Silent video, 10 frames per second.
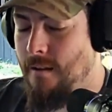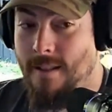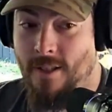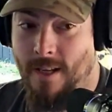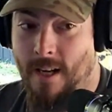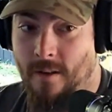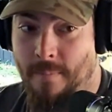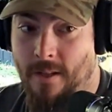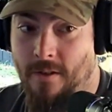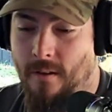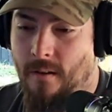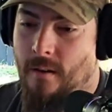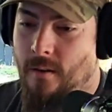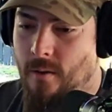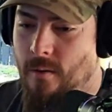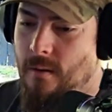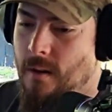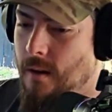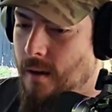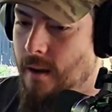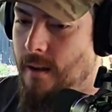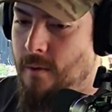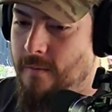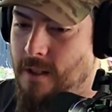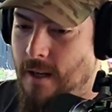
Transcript: did you get a good picture? Cool. And then moves on.